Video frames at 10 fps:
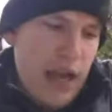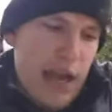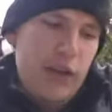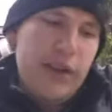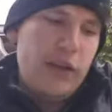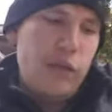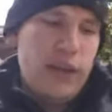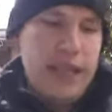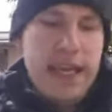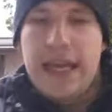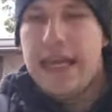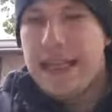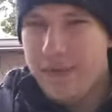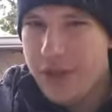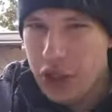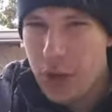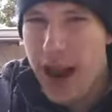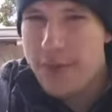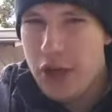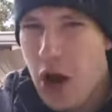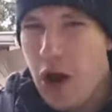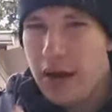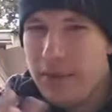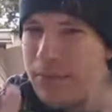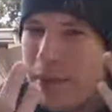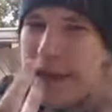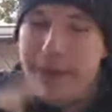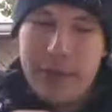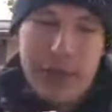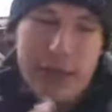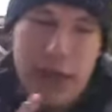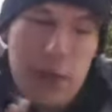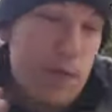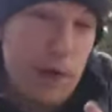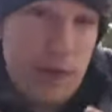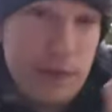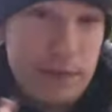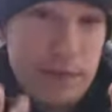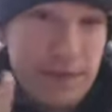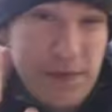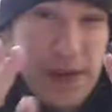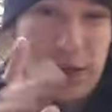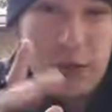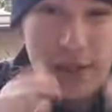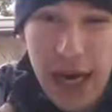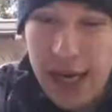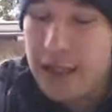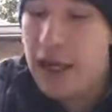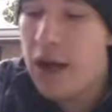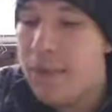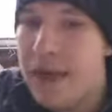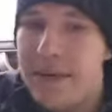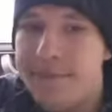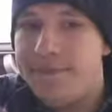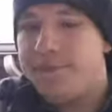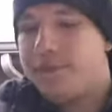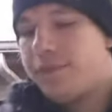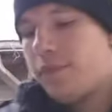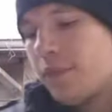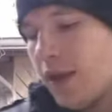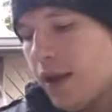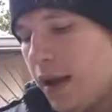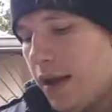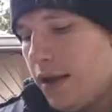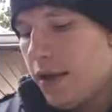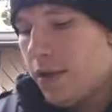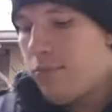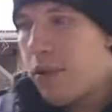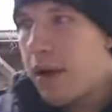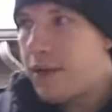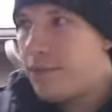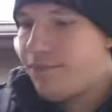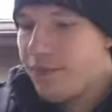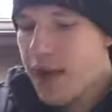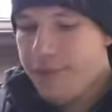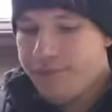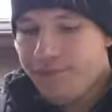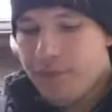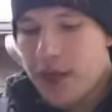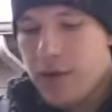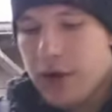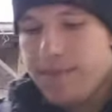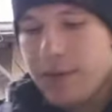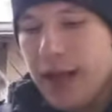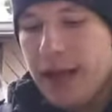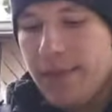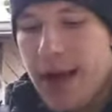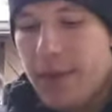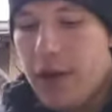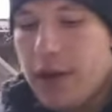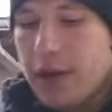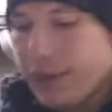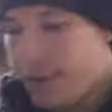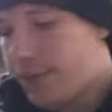I don't think you really need the straps on, but because they do fit a little tightly on me. But yeah, they were complaining about I